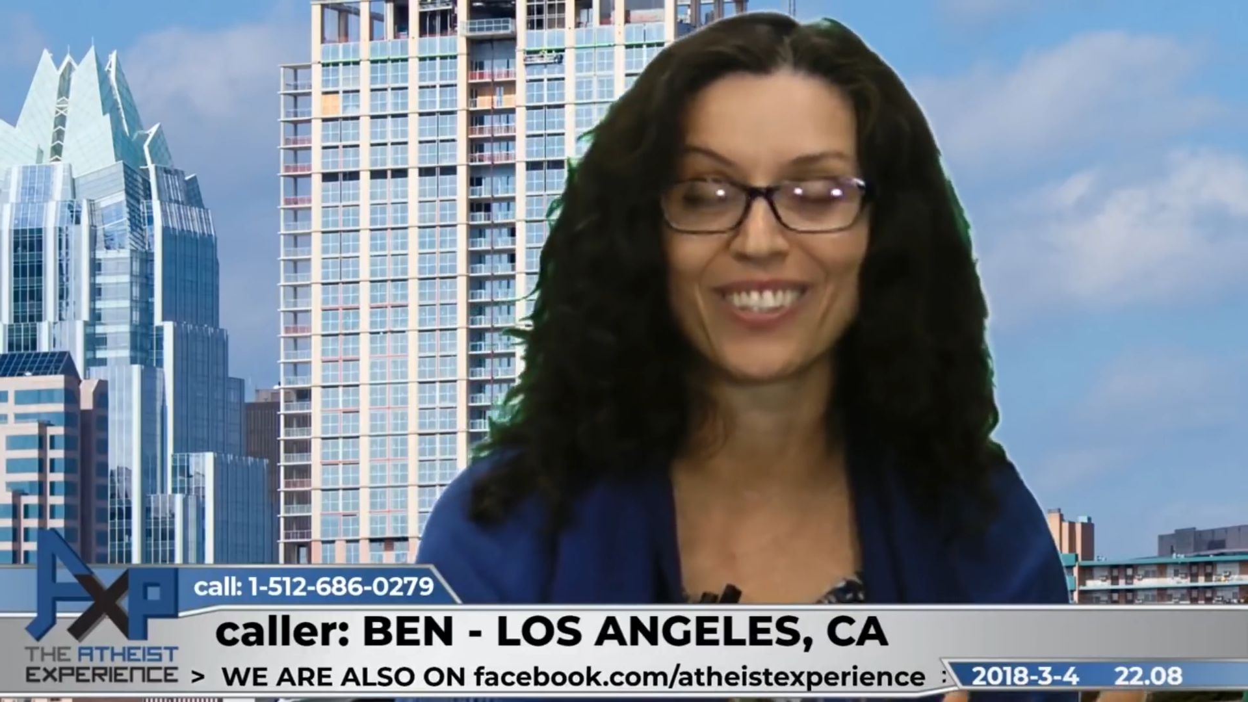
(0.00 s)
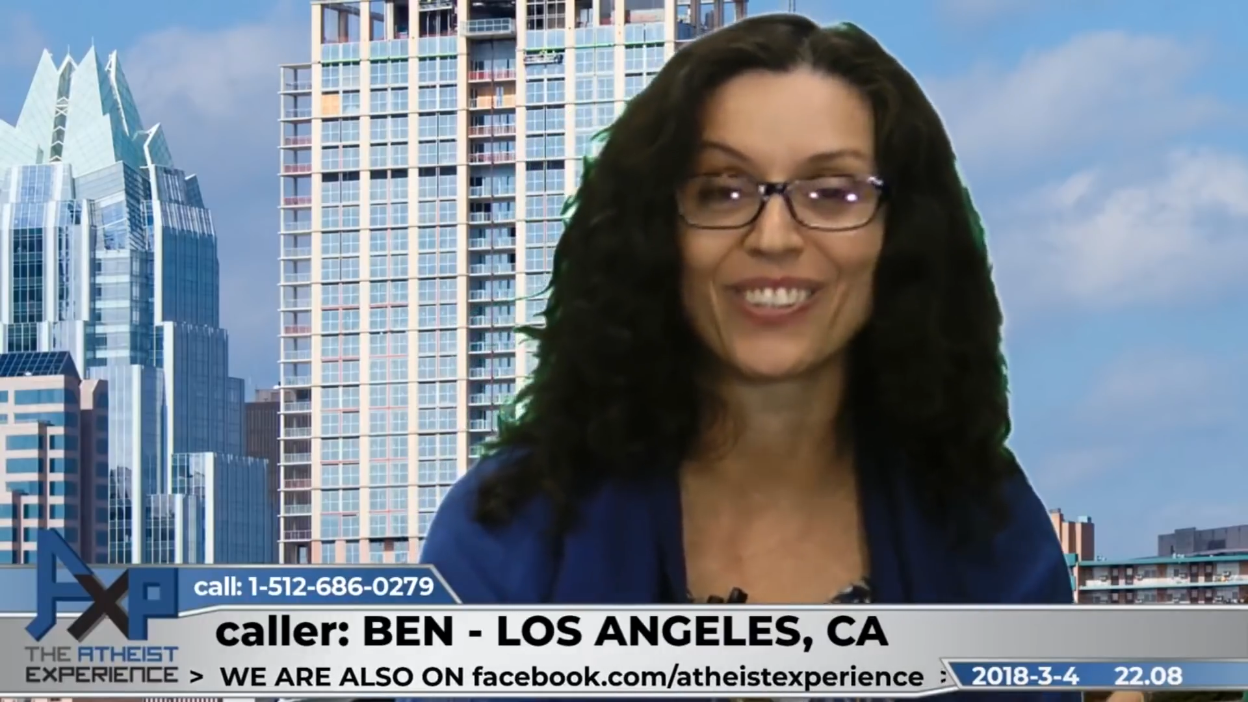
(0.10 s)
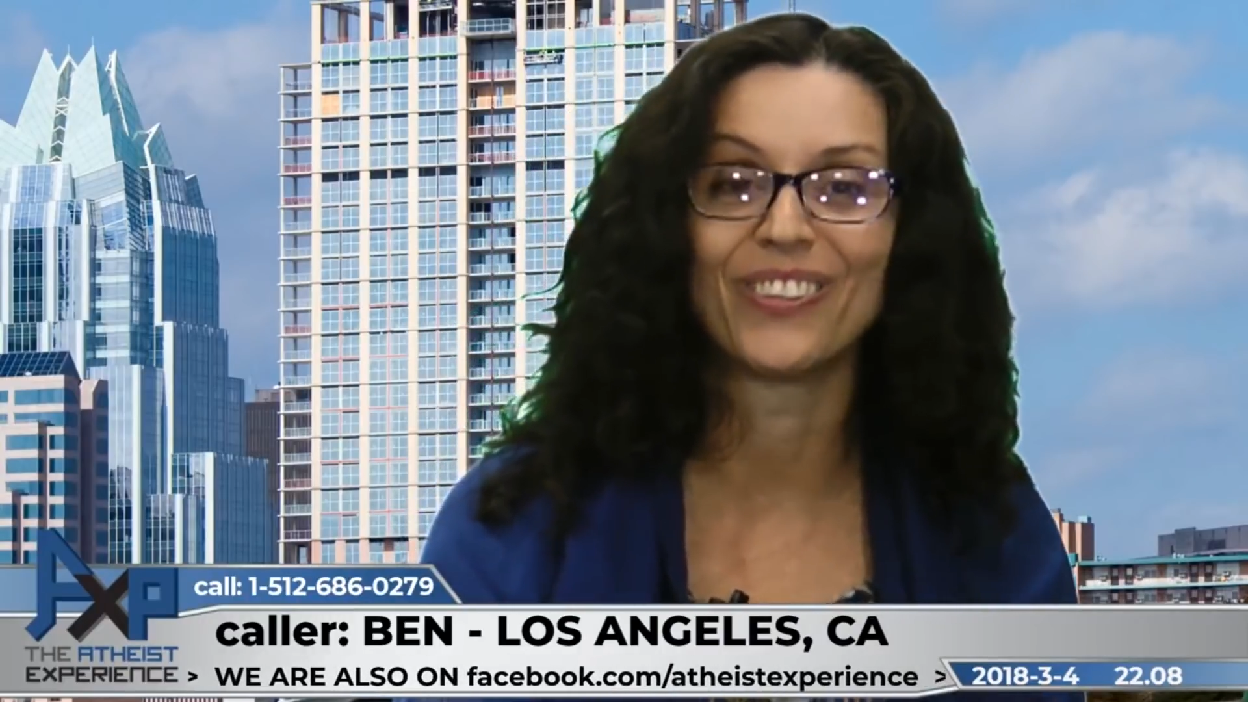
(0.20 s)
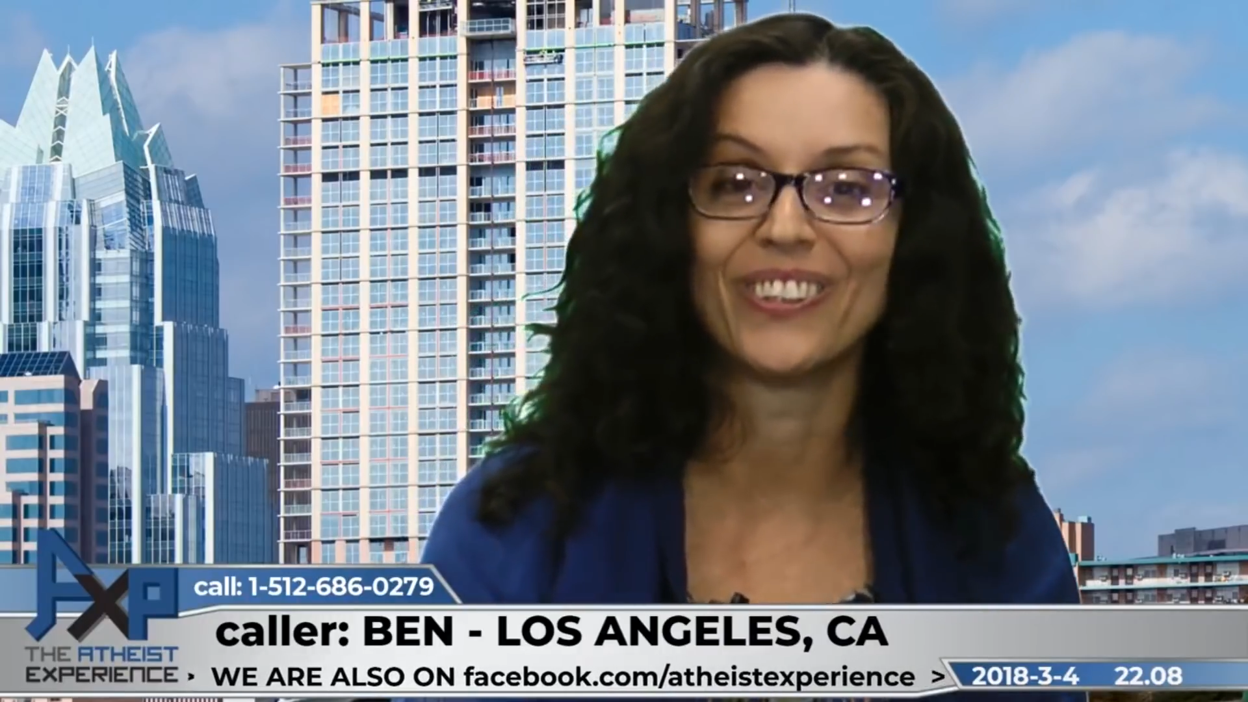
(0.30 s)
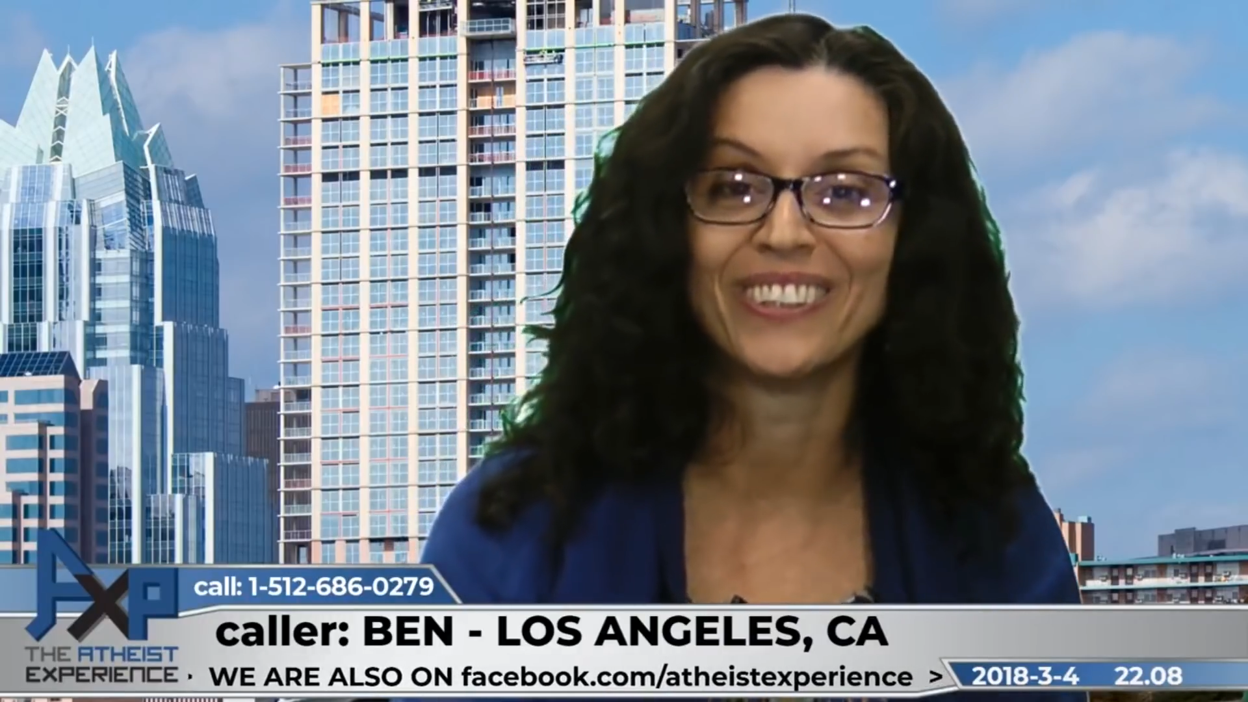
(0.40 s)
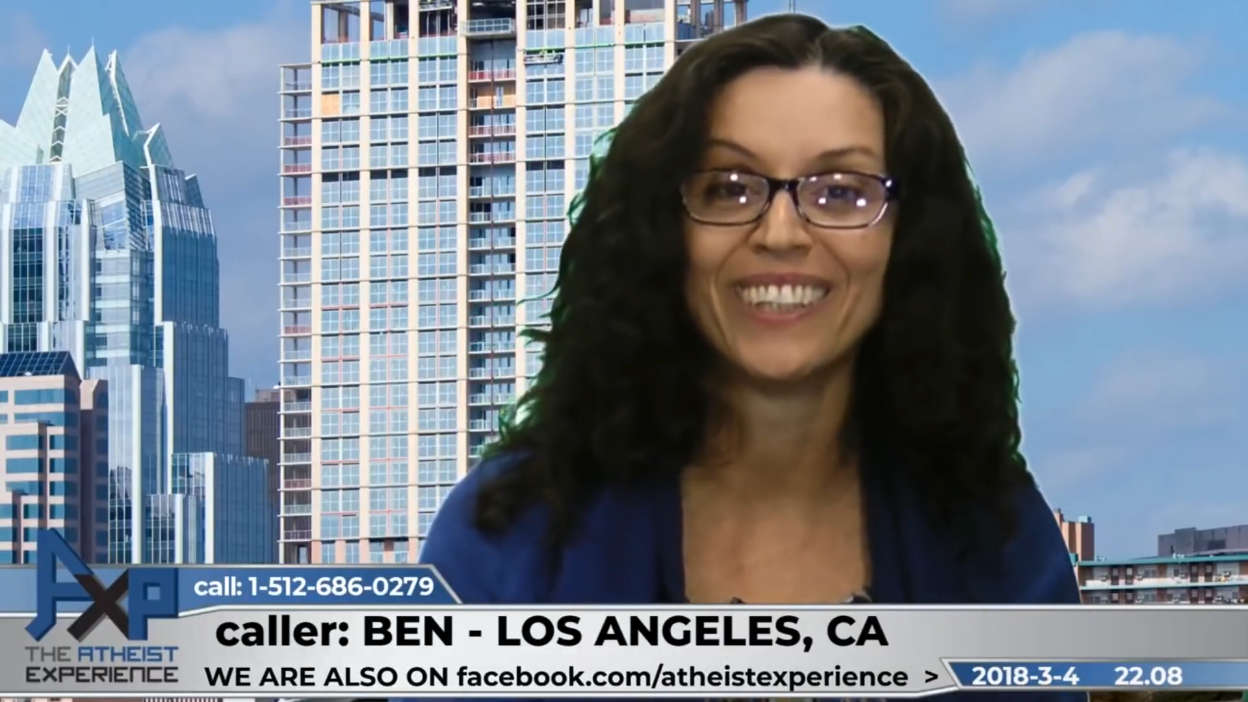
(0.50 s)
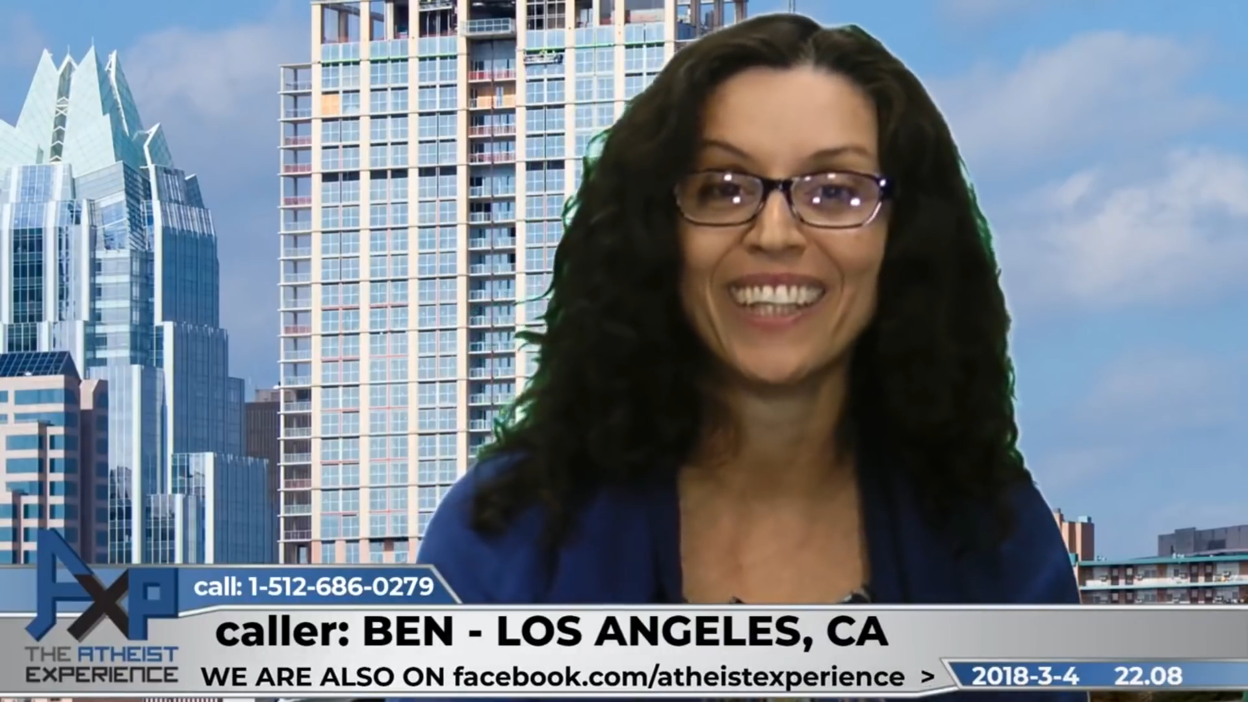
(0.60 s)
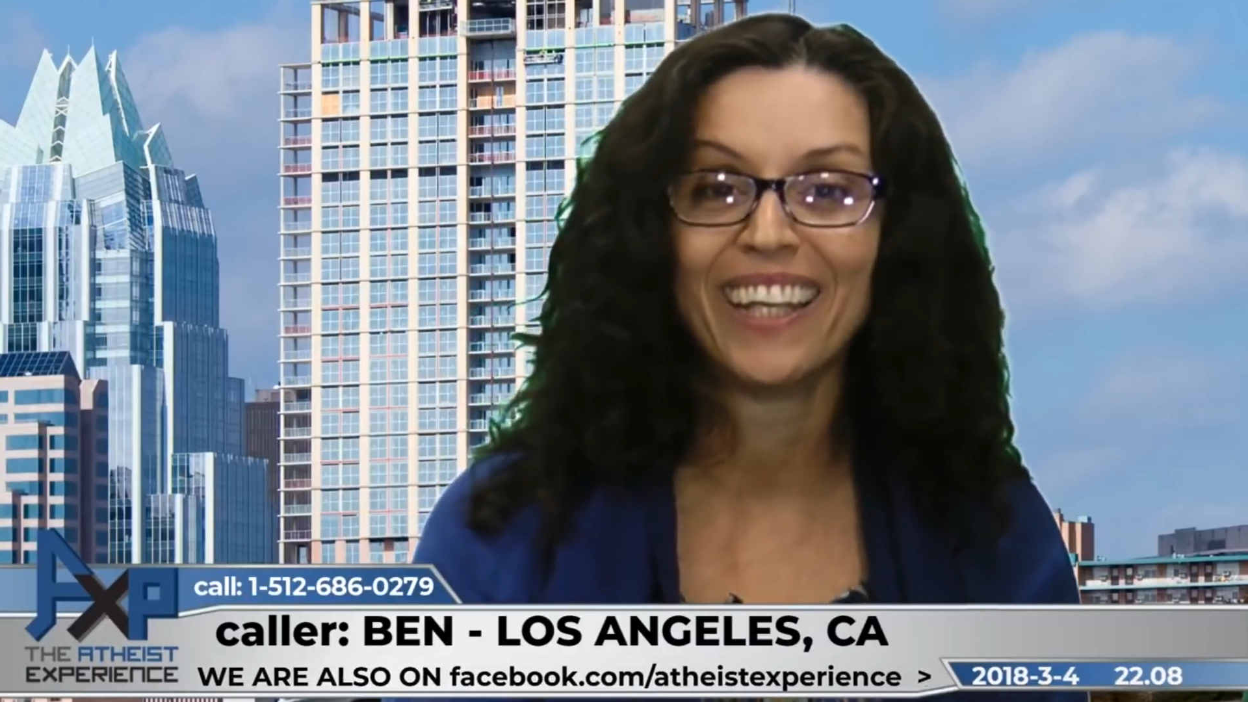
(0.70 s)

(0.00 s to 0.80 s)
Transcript: the soul.